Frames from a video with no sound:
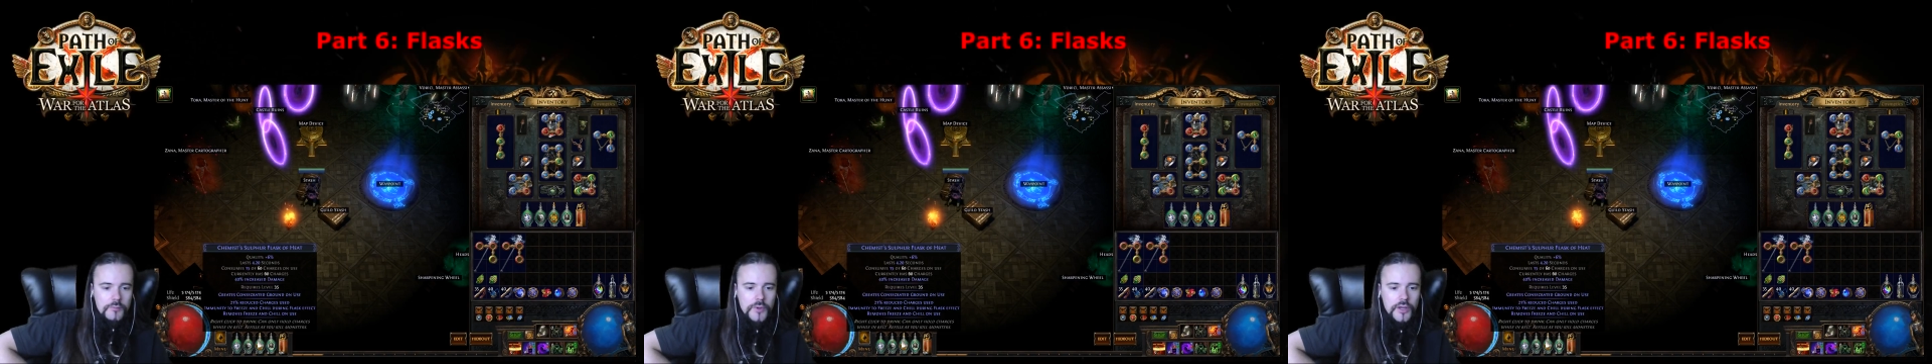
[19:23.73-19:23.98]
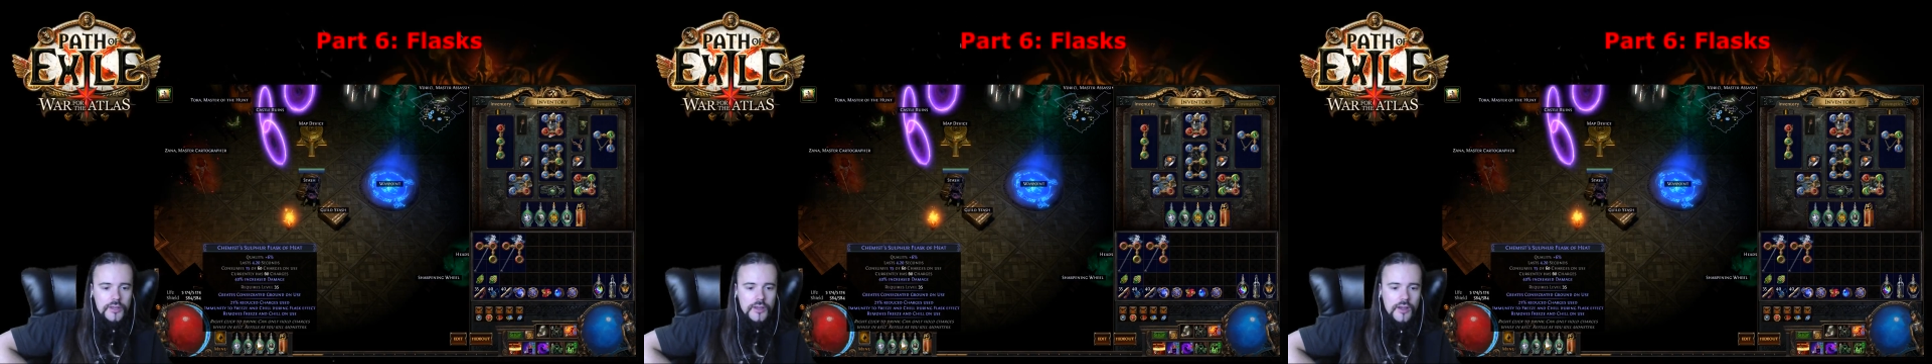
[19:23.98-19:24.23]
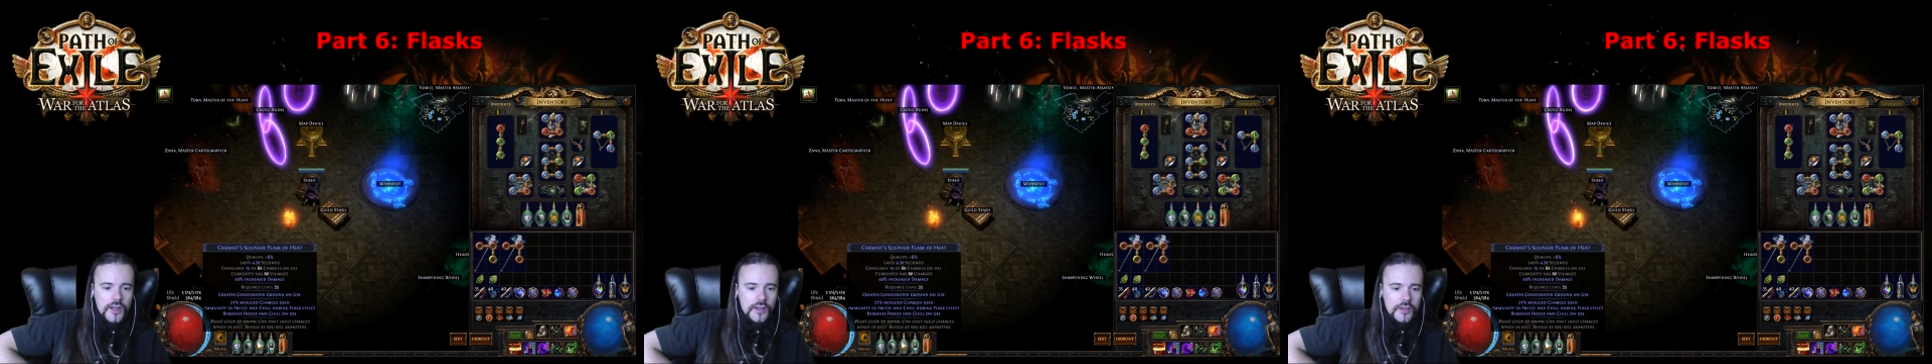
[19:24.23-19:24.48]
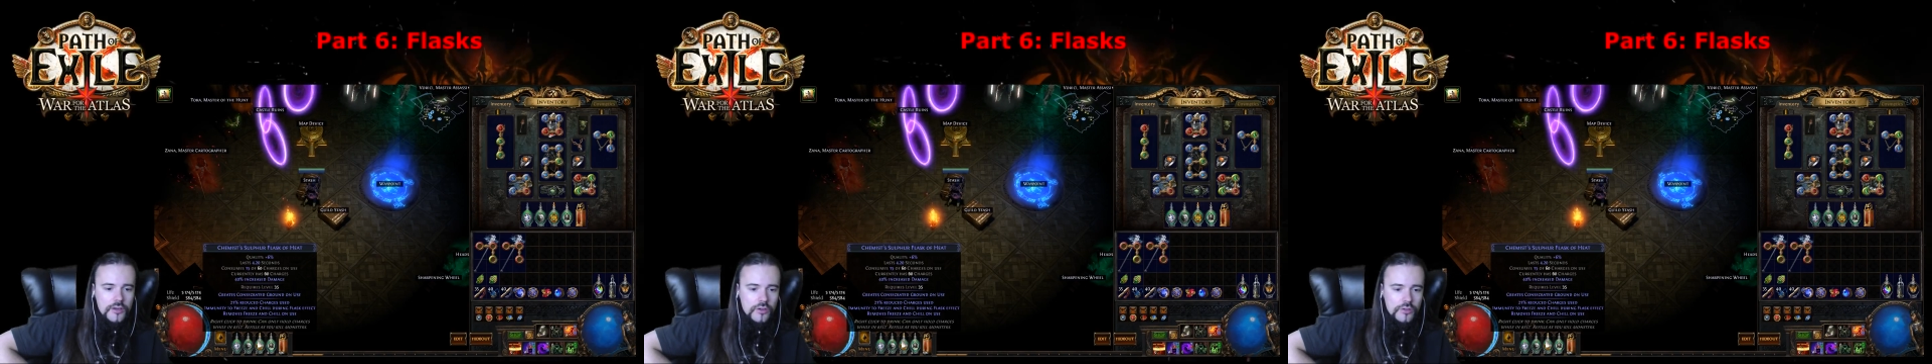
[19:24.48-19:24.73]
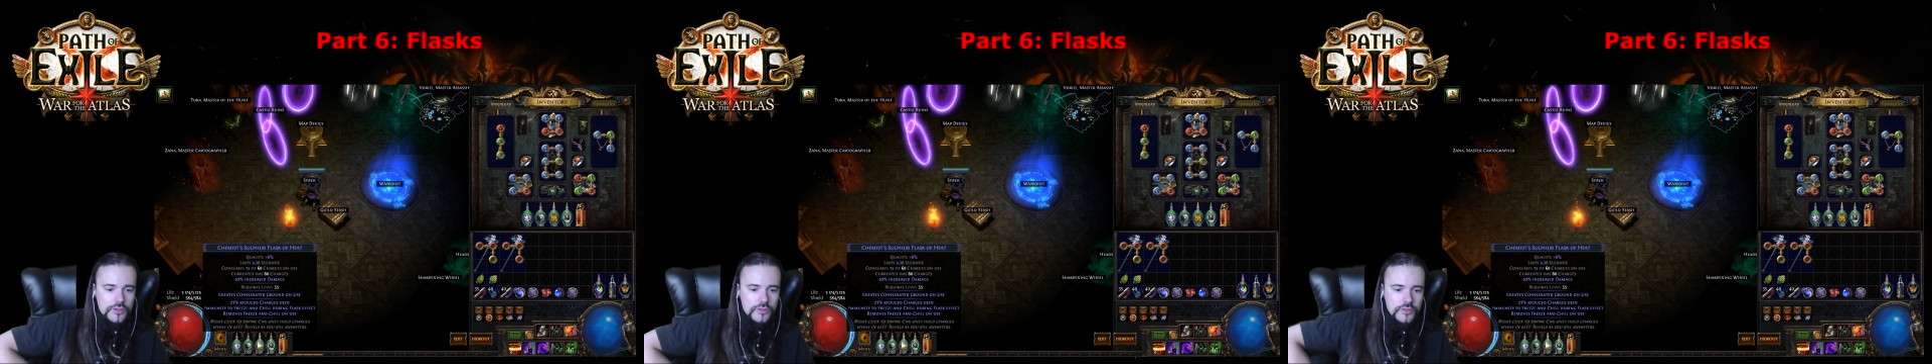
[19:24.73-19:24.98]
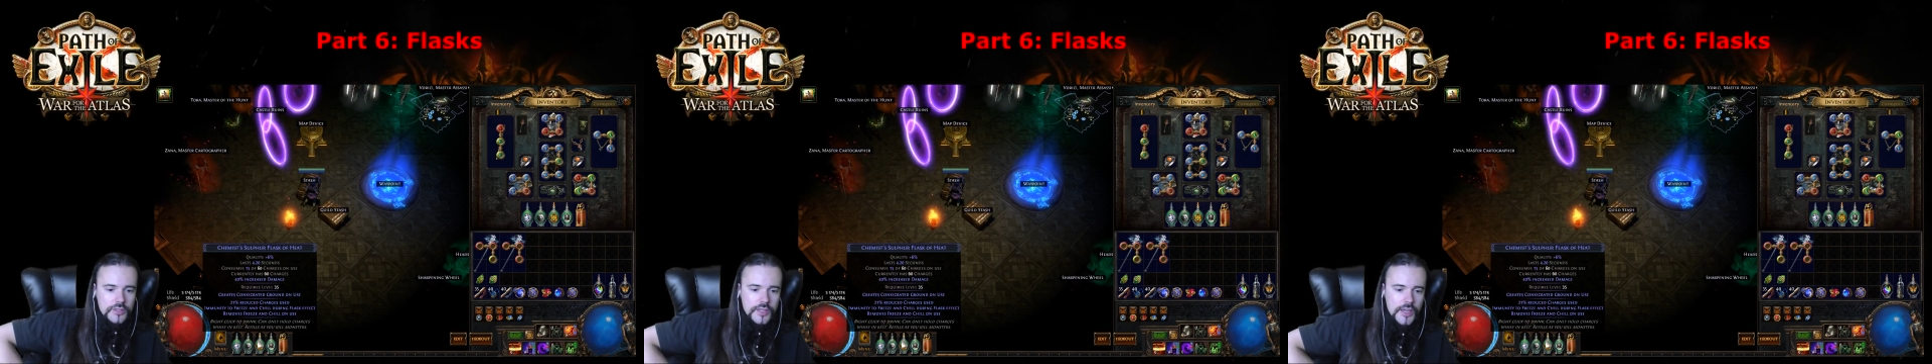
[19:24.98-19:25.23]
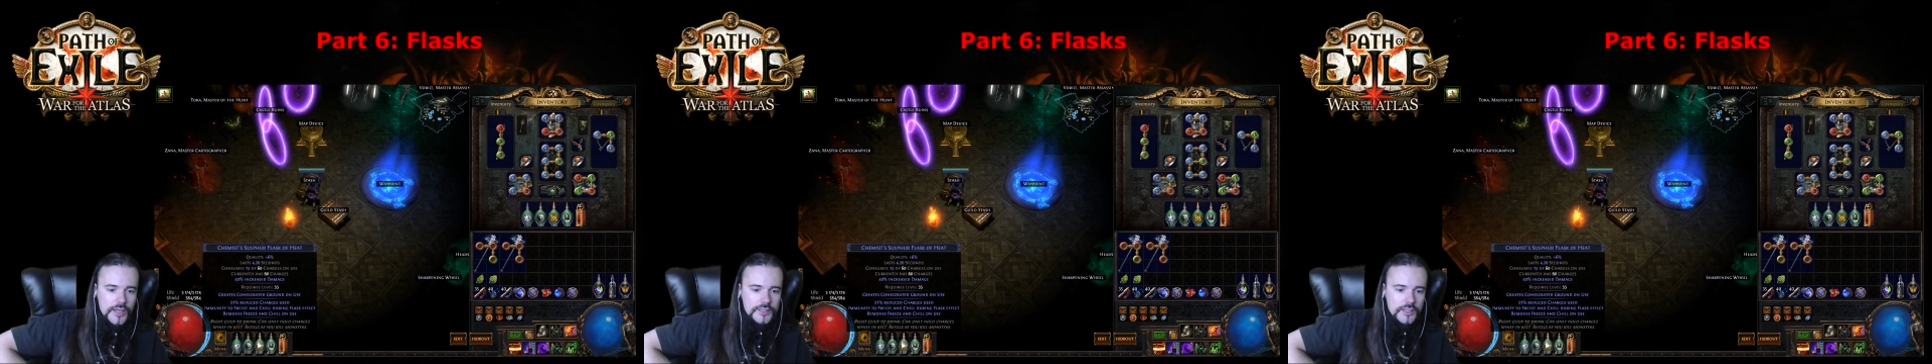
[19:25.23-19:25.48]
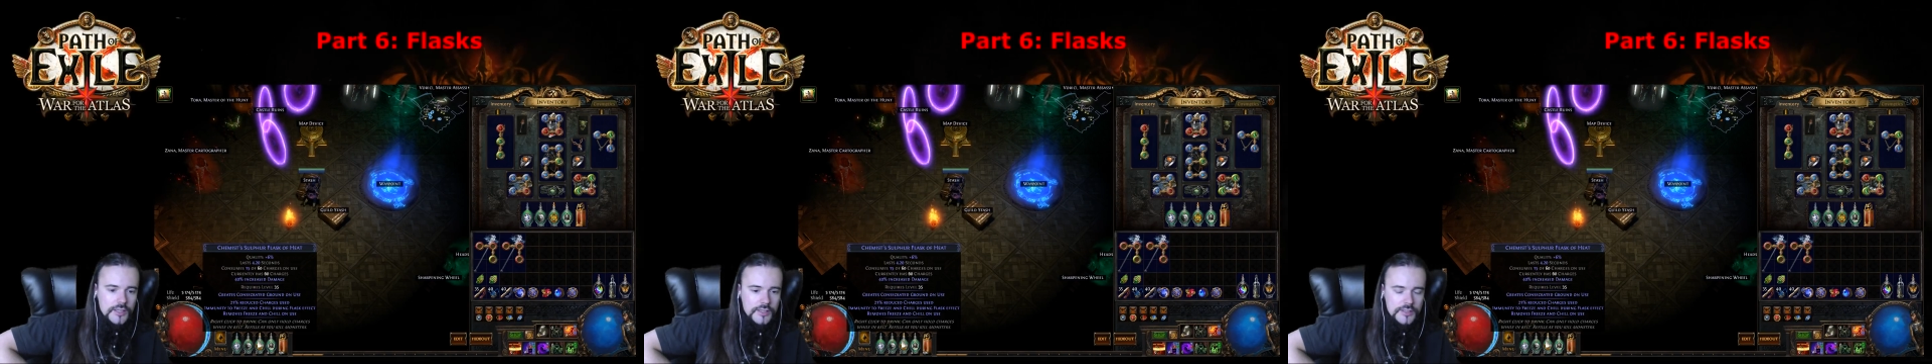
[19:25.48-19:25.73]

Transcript: but I can also get